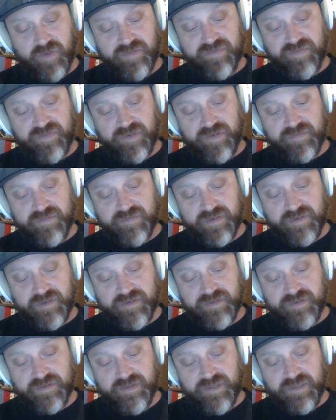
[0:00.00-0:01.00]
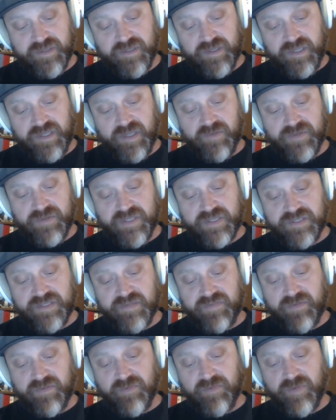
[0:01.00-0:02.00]
in front of her. It was as
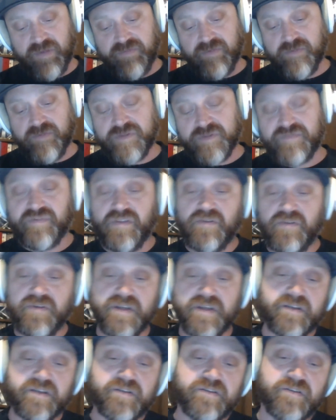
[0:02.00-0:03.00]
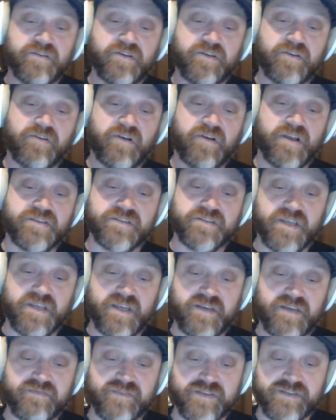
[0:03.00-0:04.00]
if the river was flowing across the
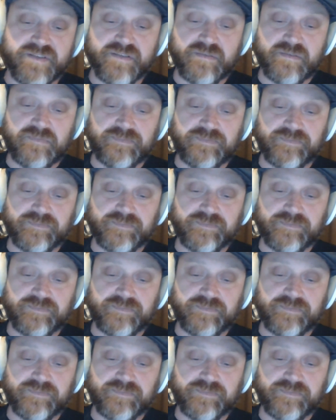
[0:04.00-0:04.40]
canvas.